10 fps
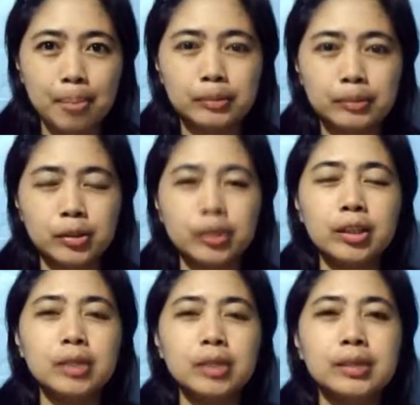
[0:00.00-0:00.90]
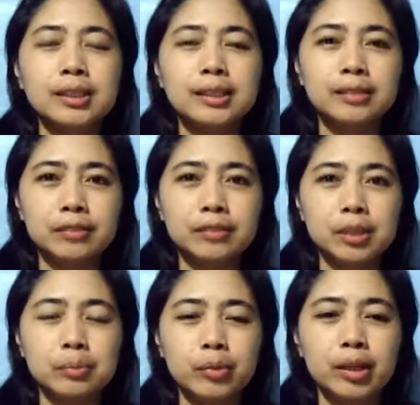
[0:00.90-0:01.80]
You can notice it's a
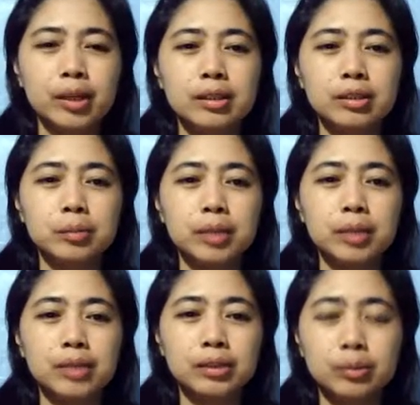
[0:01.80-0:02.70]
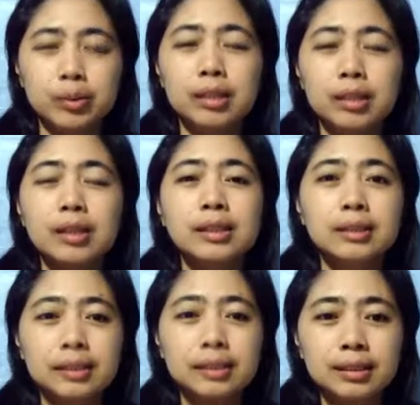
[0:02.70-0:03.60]
verb when you pronounce it with
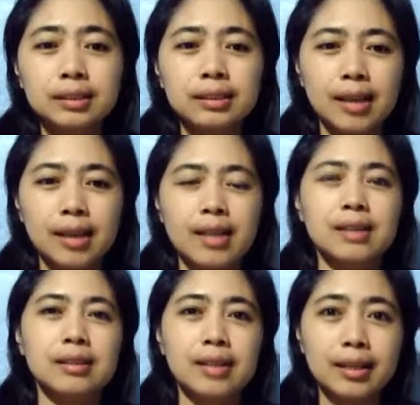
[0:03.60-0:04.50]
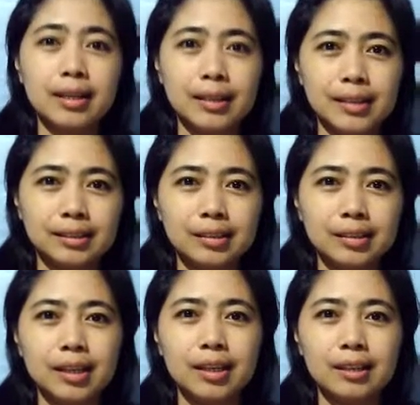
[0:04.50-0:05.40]
Z and the letter S.
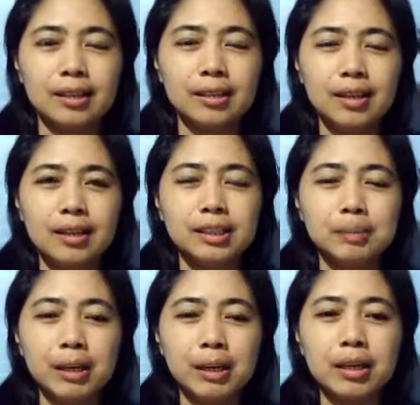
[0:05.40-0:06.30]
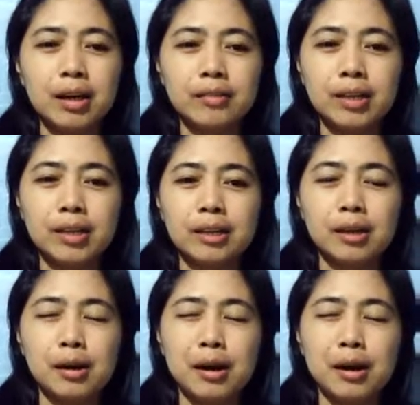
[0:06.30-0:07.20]
Okay, the spelling of
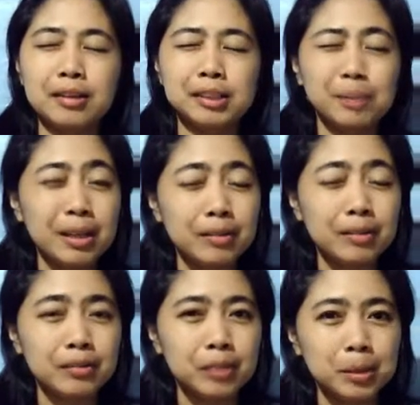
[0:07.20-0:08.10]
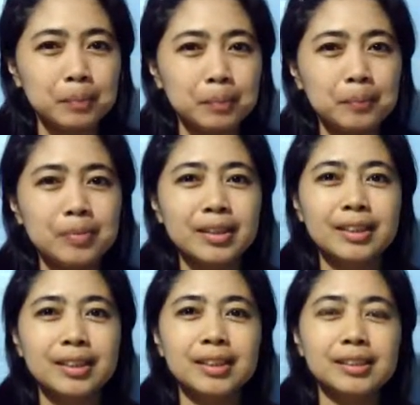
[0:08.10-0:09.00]
the verb
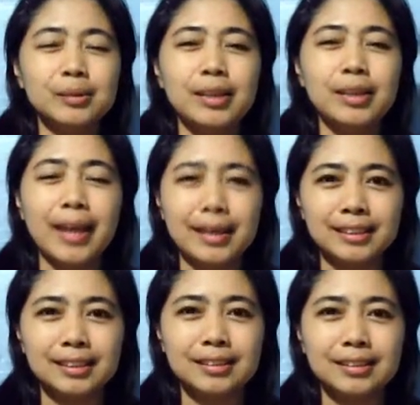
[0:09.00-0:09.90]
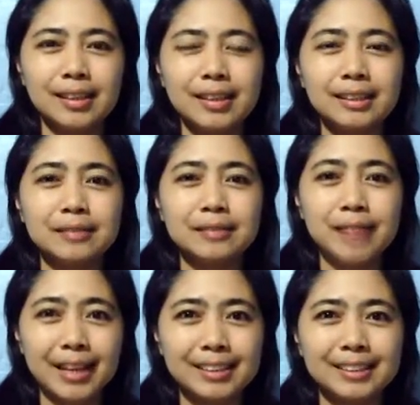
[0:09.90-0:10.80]
is with the S. Okay, that's
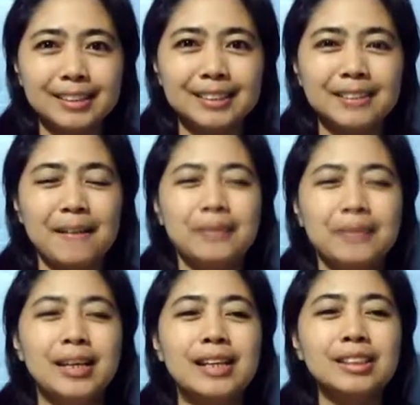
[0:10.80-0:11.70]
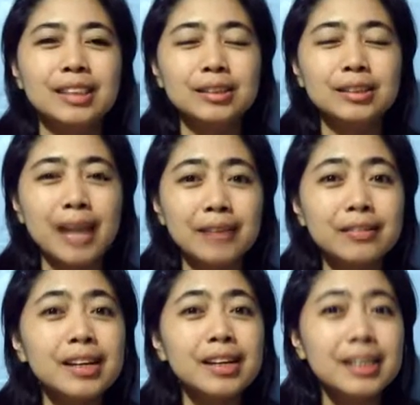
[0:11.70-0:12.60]
advise. Okay, let's try to have
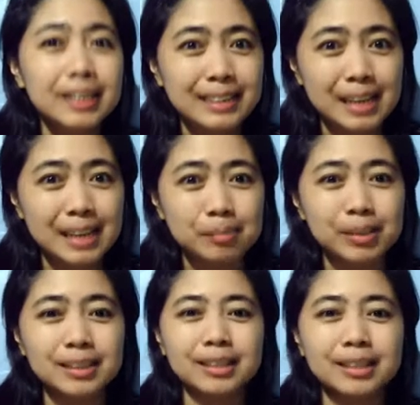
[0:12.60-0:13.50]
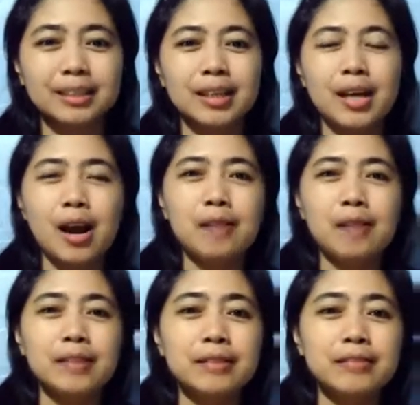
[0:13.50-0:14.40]
examples, okay, of
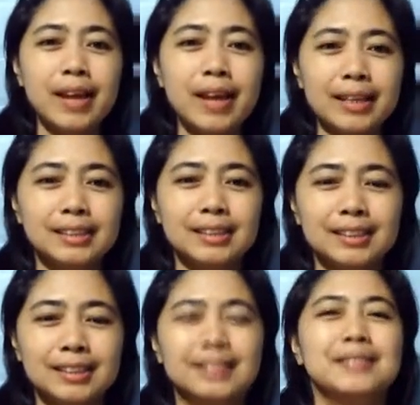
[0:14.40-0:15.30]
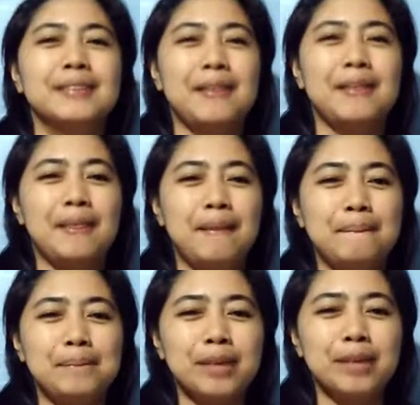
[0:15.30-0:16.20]
advise.
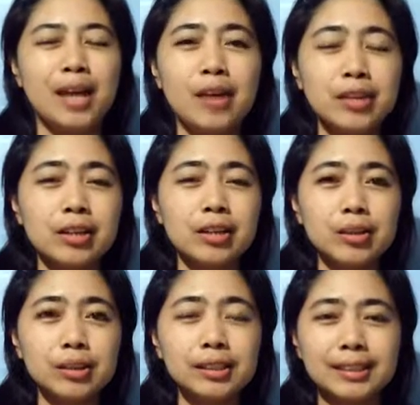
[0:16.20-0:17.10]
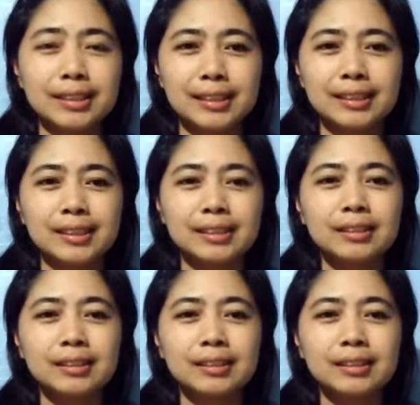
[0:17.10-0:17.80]
Okay, how they are used in sentences.